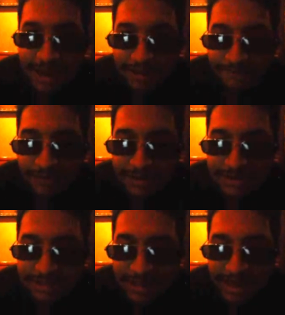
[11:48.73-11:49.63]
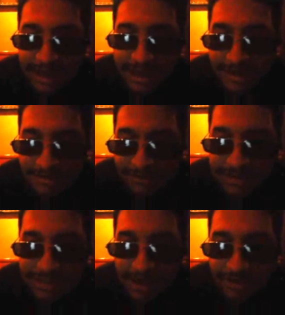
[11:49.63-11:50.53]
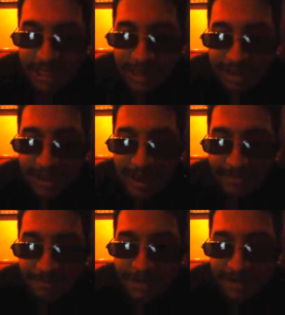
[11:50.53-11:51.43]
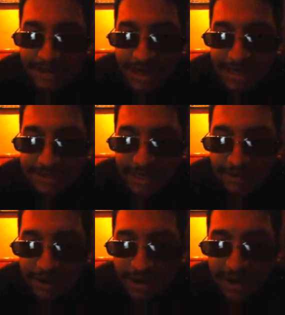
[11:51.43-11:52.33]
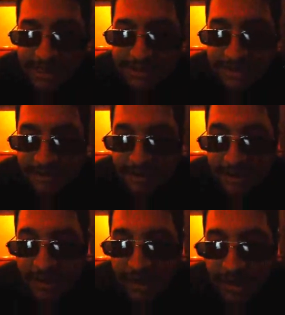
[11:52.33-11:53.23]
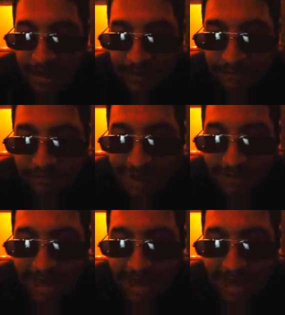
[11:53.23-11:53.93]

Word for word: on the 4th of July. Michelle Kelly, happy birthday. Daniel Haas, uh, Remy